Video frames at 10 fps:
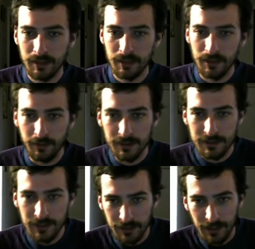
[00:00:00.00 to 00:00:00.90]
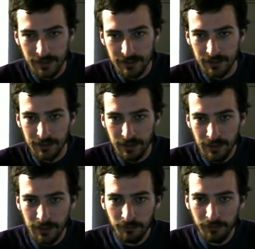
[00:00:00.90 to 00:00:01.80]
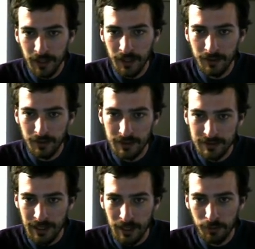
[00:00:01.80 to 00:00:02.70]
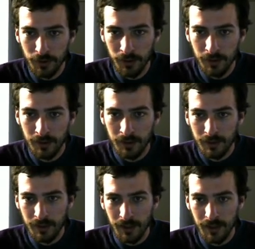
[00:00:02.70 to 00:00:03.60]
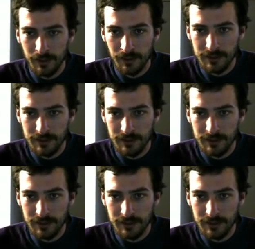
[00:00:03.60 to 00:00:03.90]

You can see it takes a DEM file, it has an output, and then it's